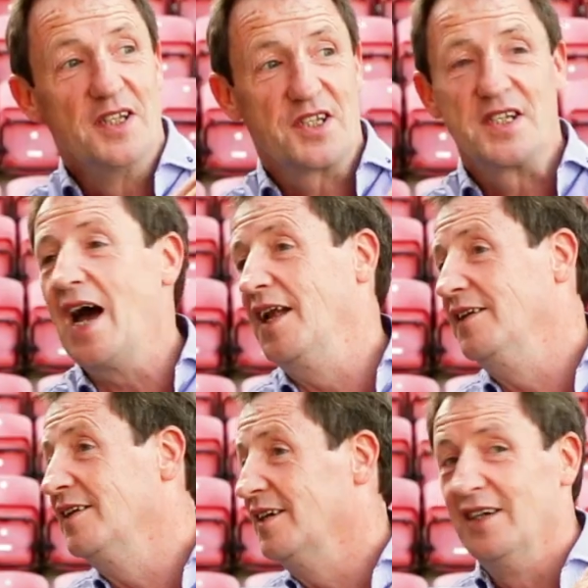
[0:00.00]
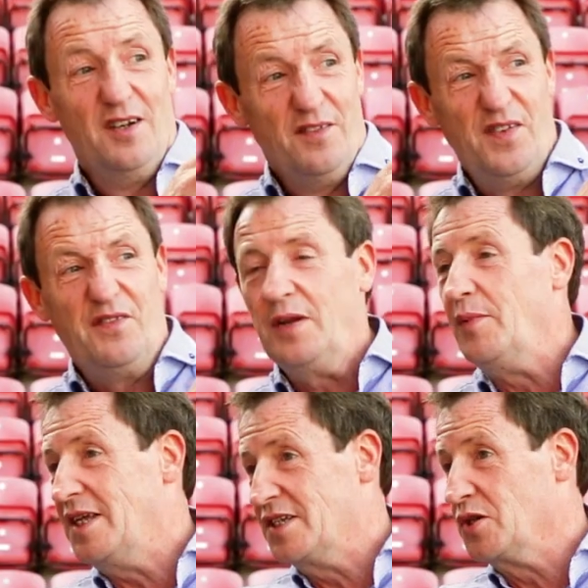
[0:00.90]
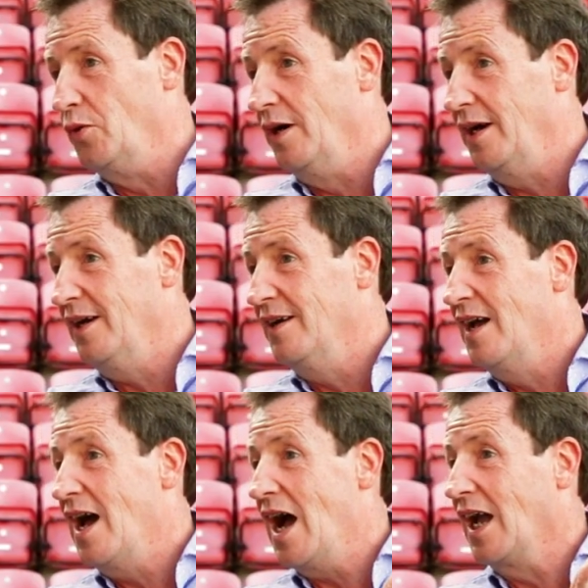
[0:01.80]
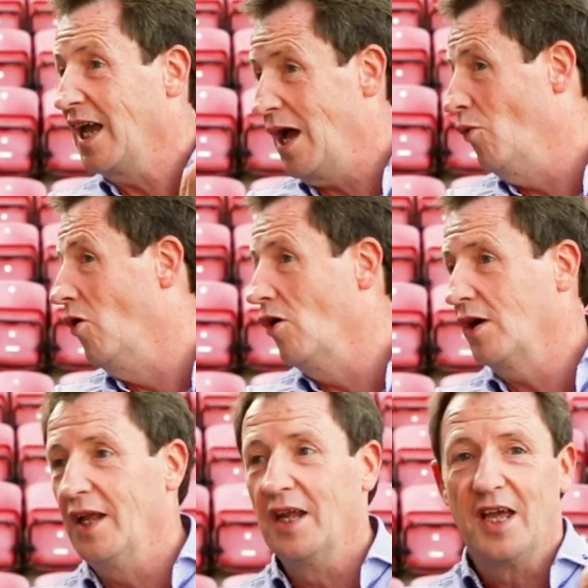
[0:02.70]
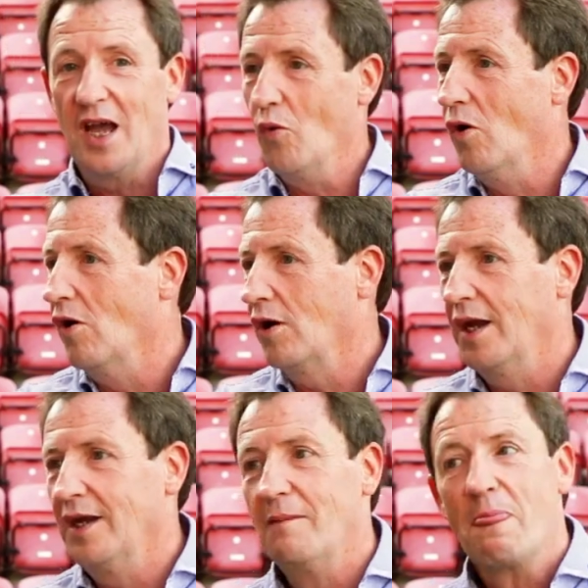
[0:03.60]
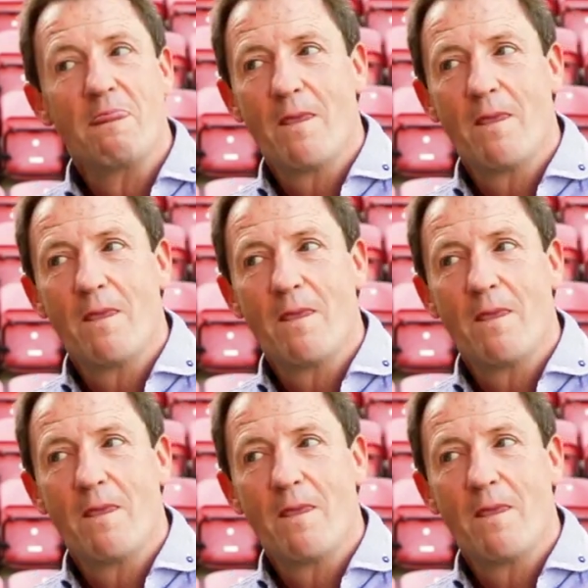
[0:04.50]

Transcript: in the stand 50 metres away and kept walking and kept walking.